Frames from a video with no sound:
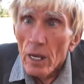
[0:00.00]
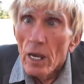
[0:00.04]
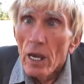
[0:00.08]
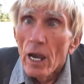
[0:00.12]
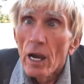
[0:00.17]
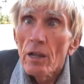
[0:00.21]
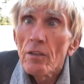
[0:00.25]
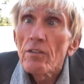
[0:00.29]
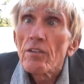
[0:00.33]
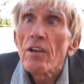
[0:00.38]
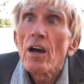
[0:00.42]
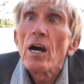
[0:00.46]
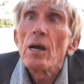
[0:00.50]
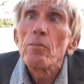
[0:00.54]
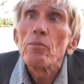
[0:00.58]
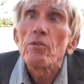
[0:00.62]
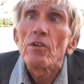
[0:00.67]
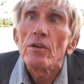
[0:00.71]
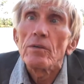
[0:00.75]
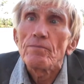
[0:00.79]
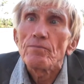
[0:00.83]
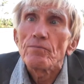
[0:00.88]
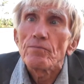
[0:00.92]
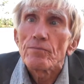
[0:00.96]

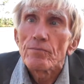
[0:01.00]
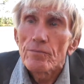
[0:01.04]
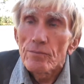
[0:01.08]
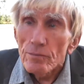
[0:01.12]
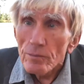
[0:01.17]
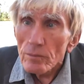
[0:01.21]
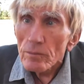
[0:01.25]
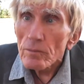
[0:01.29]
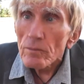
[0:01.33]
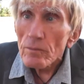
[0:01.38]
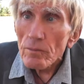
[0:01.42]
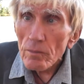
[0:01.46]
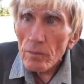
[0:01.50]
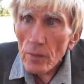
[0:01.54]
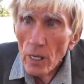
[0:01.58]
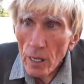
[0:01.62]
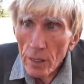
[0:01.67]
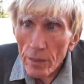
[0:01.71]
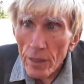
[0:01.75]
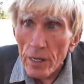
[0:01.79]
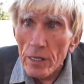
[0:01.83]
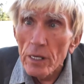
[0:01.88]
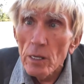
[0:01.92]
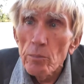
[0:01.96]
enzymes,
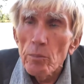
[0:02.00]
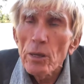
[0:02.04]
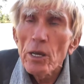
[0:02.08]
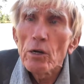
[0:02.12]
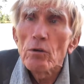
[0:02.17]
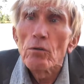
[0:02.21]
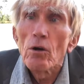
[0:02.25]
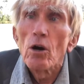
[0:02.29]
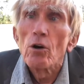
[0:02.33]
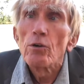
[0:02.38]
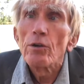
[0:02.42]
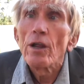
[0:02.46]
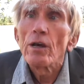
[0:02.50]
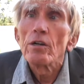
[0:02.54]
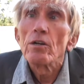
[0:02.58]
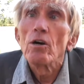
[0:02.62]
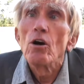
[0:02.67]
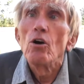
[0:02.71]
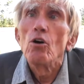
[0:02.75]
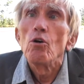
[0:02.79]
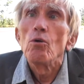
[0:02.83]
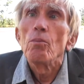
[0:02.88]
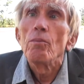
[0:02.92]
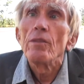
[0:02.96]
they can be grown at
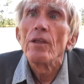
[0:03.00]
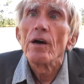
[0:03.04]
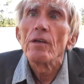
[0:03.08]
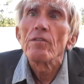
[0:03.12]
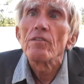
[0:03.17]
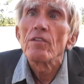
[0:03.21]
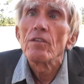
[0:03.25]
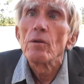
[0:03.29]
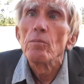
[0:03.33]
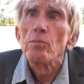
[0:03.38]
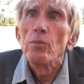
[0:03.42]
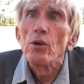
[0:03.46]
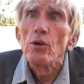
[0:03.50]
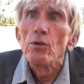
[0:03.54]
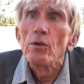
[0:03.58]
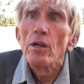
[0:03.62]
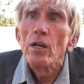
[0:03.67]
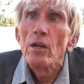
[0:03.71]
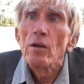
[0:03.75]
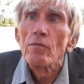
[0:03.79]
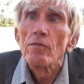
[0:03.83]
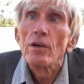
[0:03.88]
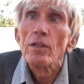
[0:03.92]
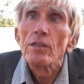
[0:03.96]
home. That's the
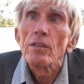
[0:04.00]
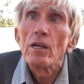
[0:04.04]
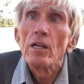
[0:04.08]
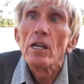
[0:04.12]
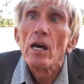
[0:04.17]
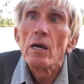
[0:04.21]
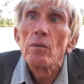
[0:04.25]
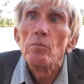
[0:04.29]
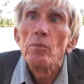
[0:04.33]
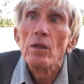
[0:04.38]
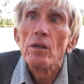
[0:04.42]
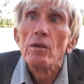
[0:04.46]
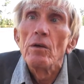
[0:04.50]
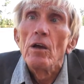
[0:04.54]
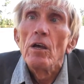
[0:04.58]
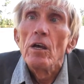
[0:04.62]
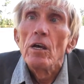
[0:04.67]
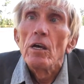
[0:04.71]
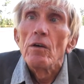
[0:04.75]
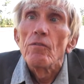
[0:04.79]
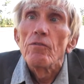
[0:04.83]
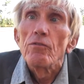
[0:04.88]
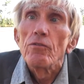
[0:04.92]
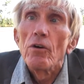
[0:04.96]
beauty of it, and really?
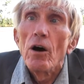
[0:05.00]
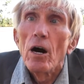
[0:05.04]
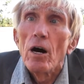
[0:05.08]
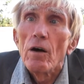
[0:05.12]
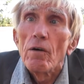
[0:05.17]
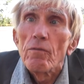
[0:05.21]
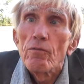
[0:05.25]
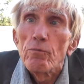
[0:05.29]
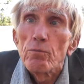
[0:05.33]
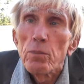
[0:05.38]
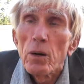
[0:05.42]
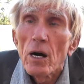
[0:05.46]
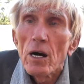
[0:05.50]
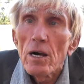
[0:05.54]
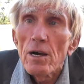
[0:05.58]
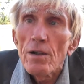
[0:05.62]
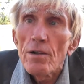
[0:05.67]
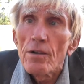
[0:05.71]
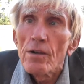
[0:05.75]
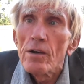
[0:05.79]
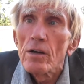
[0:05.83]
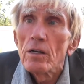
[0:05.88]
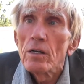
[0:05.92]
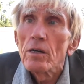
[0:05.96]
I've been
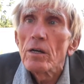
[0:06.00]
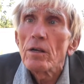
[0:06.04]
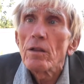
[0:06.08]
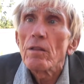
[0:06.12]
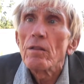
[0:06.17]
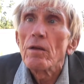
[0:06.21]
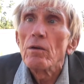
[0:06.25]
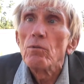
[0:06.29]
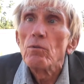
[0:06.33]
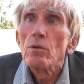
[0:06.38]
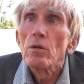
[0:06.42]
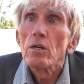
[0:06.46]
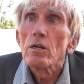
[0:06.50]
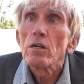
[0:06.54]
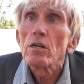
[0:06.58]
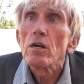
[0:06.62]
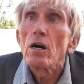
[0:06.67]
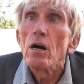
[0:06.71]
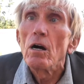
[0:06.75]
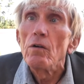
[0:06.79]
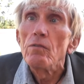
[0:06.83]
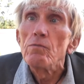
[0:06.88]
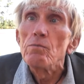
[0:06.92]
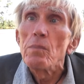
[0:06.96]
pioneering the work
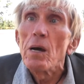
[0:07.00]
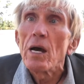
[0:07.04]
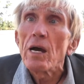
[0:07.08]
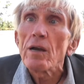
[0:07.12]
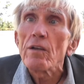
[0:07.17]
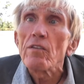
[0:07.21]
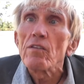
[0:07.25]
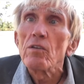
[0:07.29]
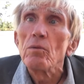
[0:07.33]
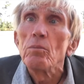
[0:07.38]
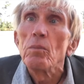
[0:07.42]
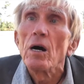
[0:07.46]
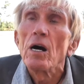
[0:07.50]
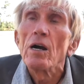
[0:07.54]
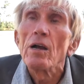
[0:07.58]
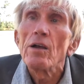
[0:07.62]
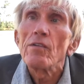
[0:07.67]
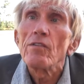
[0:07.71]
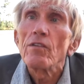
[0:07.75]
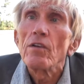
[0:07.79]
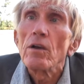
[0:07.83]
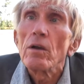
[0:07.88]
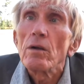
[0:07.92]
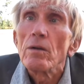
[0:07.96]
of
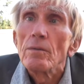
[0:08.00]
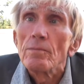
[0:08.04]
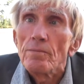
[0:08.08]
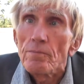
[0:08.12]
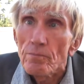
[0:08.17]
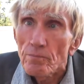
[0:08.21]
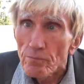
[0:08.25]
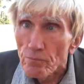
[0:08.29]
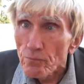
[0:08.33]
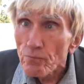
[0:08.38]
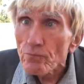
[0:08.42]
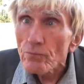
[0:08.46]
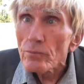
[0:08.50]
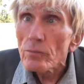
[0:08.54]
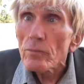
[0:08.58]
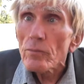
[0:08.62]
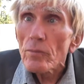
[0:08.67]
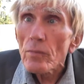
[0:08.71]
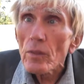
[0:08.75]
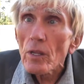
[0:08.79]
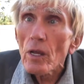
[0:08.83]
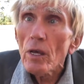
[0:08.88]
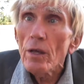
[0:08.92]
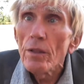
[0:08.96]
maximizing
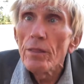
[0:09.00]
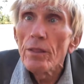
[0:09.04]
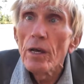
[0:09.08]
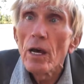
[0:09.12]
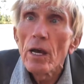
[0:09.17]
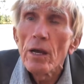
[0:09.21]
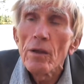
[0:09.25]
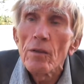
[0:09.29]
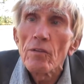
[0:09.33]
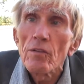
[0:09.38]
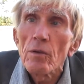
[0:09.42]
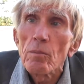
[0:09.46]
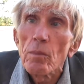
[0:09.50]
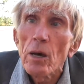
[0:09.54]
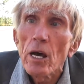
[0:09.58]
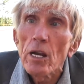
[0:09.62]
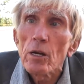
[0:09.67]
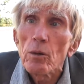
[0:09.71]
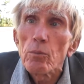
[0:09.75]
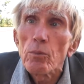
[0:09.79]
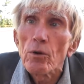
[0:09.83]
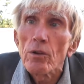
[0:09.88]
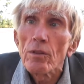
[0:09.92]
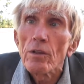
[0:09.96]
the
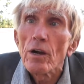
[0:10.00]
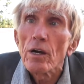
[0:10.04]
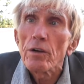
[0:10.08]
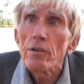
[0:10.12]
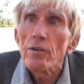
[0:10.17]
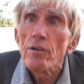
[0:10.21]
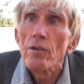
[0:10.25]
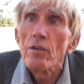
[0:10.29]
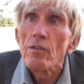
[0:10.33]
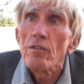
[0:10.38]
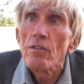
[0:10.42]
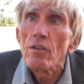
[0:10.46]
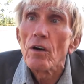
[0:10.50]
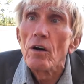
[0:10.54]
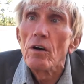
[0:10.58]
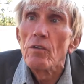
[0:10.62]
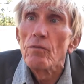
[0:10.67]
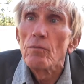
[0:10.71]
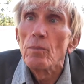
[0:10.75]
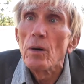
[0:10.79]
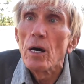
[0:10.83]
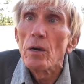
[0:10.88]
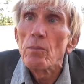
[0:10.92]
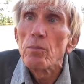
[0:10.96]
enzymatic productions
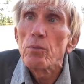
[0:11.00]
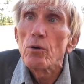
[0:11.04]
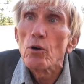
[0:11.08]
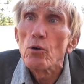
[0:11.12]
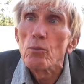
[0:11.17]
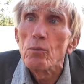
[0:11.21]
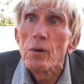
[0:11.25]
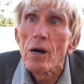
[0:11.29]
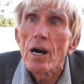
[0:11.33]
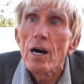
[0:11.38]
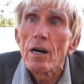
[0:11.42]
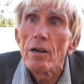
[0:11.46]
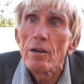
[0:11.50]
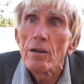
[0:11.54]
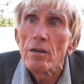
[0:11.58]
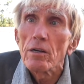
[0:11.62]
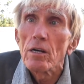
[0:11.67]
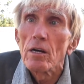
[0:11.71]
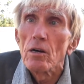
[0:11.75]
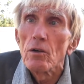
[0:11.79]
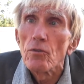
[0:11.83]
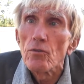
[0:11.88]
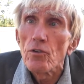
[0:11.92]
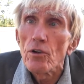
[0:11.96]
of my probiotic
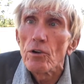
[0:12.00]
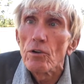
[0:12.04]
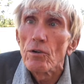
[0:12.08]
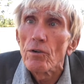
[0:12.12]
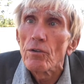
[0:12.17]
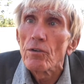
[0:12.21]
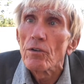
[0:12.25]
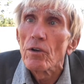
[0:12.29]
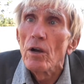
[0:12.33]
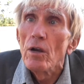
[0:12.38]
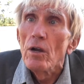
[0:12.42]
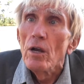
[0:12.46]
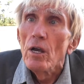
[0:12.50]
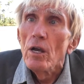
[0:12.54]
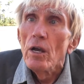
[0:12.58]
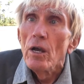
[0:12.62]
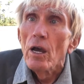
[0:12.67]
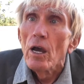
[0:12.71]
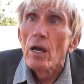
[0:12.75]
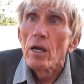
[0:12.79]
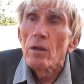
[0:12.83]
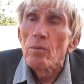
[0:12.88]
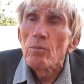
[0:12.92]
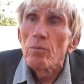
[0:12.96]
cultures.
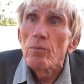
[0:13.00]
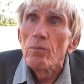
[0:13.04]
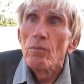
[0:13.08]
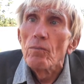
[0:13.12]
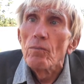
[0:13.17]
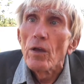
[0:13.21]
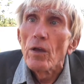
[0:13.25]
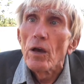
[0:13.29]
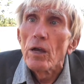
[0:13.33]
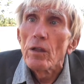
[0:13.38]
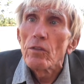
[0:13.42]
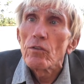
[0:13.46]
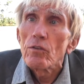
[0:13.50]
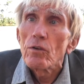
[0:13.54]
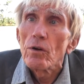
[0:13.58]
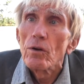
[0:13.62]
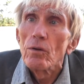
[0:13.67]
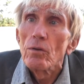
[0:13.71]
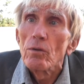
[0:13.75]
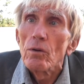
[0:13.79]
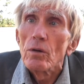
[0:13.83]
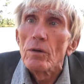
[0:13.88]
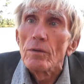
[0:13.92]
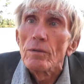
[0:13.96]
And how
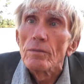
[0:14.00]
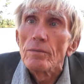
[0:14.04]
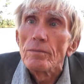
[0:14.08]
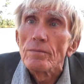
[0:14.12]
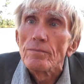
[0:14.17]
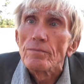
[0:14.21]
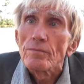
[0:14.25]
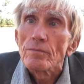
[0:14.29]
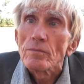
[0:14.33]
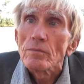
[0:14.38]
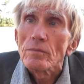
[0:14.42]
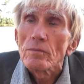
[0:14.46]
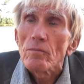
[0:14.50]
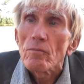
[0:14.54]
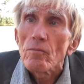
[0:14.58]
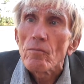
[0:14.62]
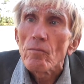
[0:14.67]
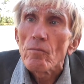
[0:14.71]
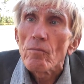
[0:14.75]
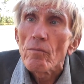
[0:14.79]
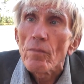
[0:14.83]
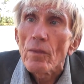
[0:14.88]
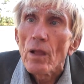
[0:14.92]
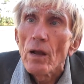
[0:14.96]
do you do that? How do
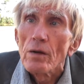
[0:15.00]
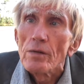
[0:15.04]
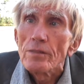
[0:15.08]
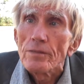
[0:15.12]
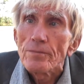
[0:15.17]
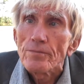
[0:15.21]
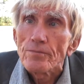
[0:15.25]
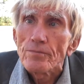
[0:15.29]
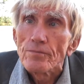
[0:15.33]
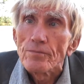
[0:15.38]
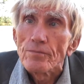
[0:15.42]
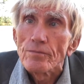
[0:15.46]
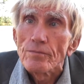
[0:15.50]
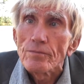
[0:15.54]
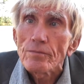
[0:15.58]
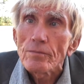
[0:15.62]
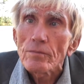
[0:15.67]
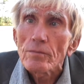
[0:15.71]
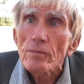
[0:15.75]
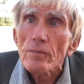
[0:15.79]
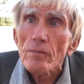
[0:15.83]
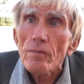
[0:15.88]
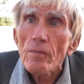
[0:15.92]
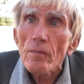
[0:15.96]
you grow your own
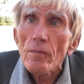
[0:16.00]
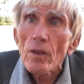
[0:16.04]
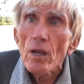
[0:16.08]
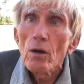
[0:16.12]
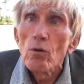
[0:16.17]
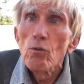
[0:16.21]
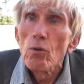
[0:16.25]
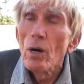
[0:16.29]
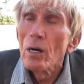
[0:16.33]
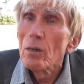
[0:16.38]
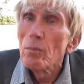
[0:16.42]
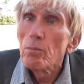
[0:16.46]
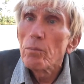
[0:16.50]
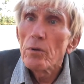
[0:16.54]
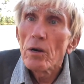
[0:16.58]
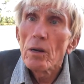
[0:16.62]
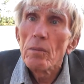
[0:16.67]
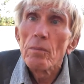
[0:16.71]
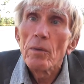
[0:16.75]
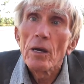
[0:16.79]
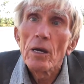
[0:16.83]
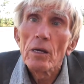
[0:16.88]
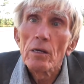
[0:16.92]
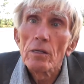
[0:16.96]
enzymes? Well,
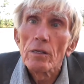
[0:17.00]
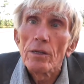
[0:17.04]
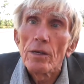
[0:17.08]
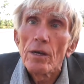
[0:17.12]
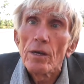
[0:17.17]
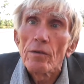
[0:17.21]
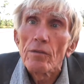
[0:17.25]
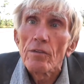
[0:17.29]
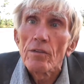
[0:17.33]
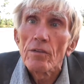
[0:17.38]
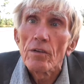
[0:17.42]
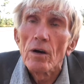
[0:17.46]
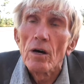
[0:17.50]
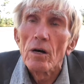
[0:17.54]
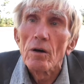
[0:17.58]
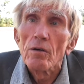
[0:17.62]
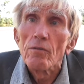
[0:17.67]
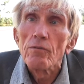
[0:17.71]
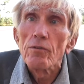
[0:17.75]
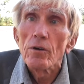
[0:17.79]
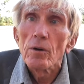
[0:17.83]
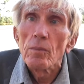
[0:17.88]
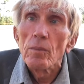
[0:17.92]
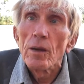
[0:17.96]
primarily it's
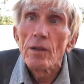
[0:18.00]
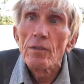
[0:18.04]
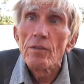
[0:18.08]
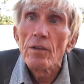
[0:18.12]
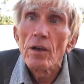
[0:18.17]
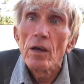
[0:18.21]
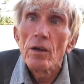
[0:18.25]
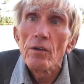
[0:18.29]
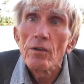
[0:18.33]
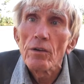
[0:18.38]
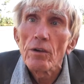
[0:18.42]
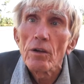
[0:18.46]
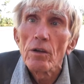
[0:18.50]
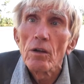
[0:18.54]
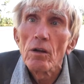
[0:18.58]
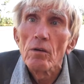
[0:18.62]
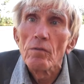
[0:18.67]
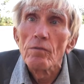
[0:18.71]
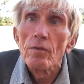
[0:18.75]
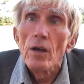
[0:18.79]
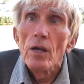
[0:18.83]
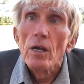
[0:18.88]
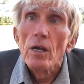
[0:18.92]
fermentation of